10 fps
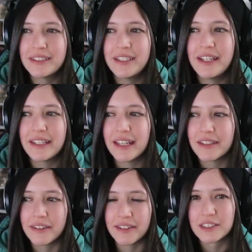crazy and
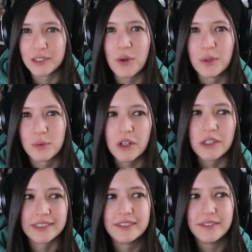then things going
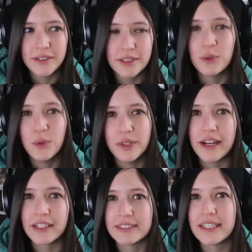wrong through
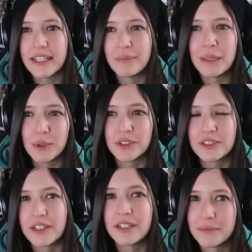there because then people will
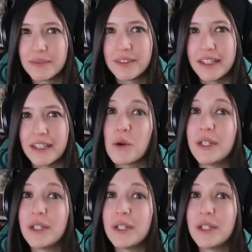start thinking,